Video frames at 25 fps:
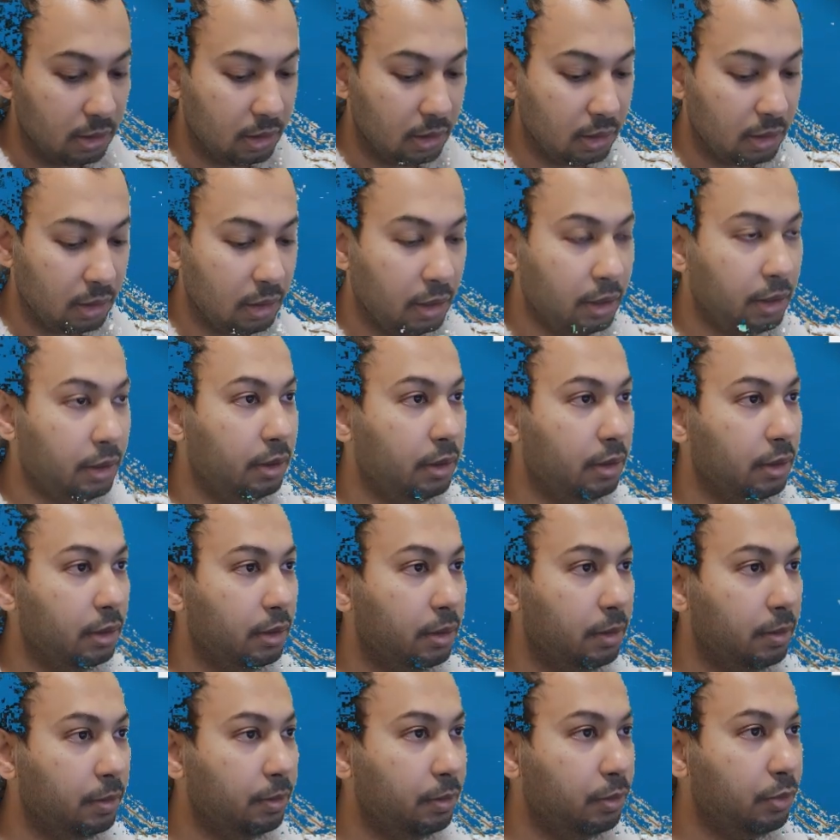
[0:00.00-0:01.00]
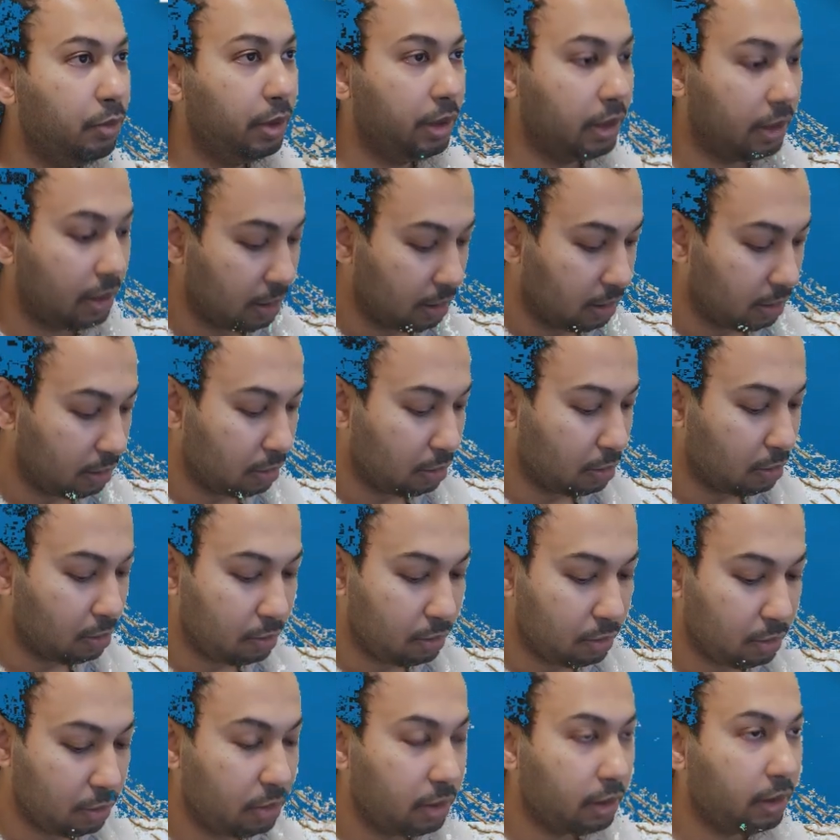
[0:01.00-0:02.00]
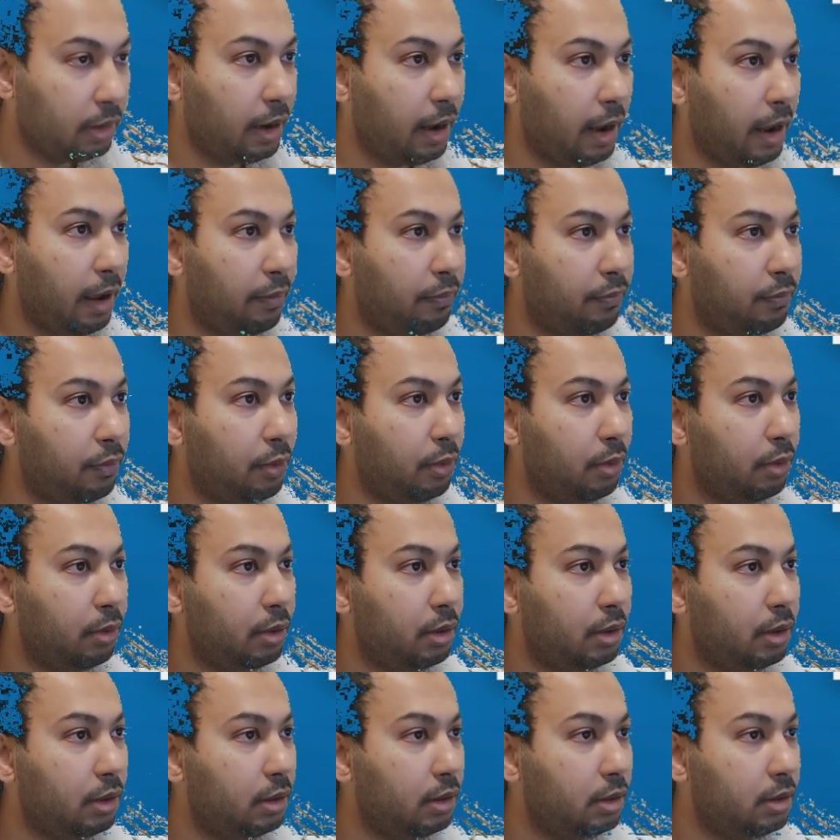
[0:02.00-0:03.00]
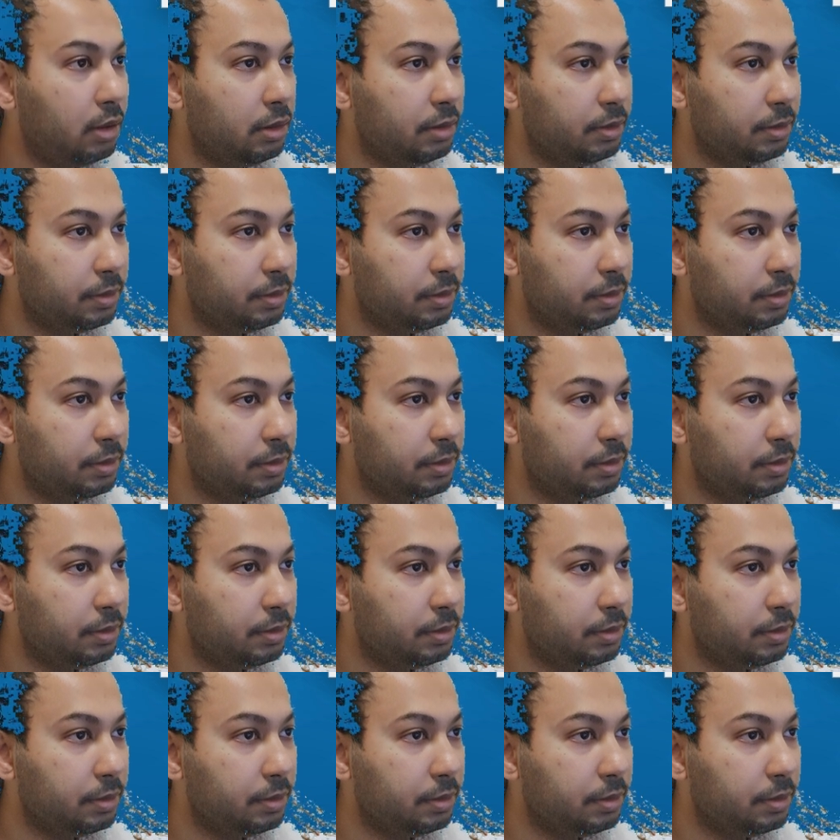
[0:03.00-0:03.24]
and we can go to the dev folder,